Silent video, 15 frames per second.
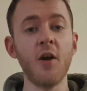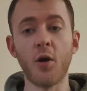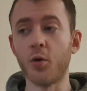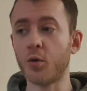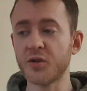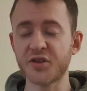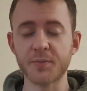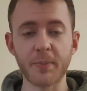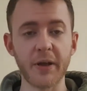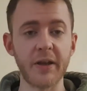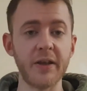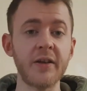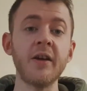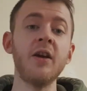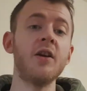or
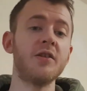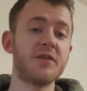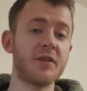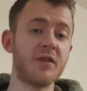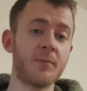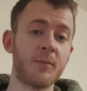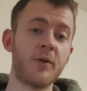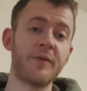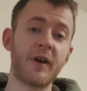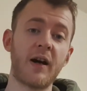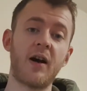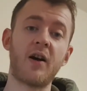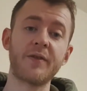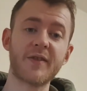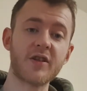speak to the mother
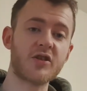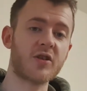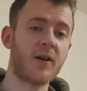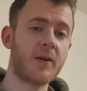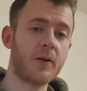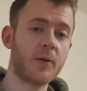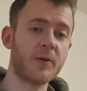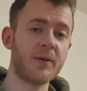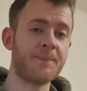of the child.